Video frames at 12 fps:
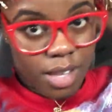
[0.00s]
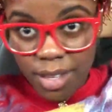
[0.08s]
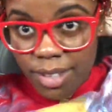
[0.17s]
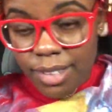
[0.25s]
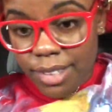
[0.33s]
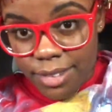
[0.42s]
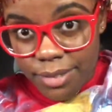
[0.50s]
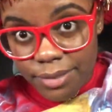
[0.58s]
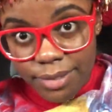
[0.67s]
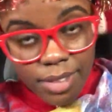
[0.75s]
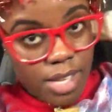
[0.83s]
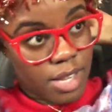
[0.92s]
And then
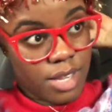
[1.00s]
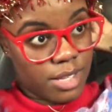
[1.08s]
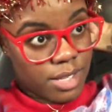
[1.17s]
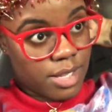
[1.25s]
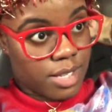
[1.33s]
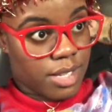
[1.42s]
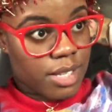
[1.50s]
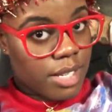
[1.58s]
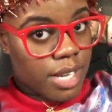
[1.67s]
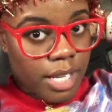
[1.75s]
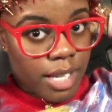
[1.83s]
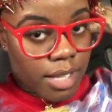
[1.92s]

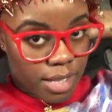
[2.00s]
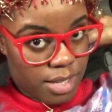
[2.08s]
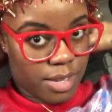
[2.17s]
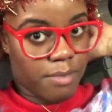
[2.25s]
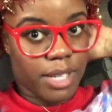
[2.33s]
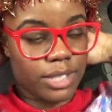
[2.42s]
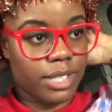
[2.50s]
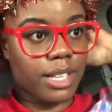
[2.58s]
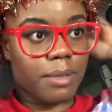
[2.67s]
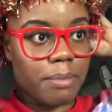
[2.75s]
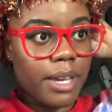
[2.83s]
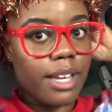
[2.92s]
tuck it. Make sure that the
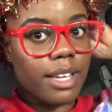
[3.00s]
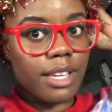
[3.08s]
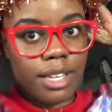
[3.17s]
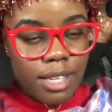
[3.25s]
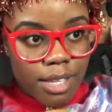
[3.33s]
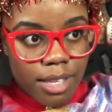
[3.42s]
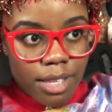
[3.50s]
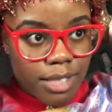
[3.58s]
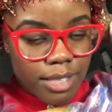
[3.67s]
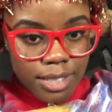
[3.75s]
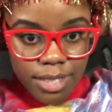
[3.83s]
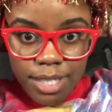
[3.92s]
back
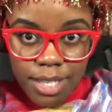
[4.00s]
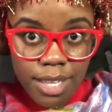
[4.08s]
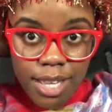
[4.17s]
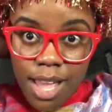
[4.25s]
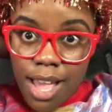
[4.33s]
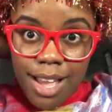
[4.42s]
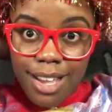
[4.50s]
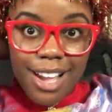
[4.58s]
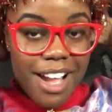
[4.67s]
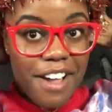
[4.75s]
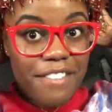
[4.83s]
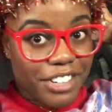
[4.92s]
is
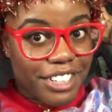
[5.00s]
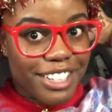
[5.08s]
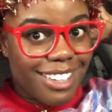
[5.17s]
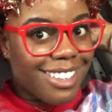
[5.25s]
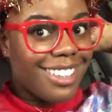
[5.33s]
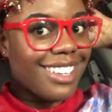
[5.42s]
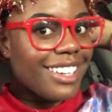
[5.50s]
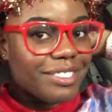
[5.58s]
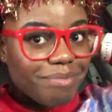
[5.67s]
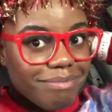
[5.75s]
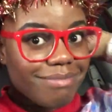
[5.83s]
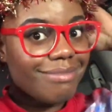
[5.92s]
covered
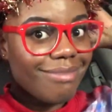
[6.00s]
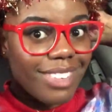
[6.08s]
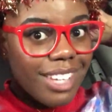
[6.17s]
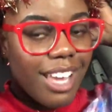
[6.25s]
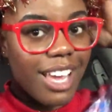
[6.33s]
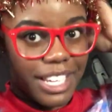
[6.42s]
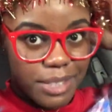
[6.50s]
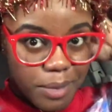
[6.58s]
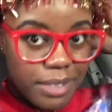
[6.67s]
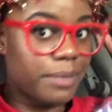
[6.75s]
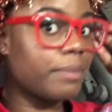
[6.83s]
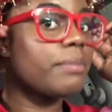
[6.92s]
as well.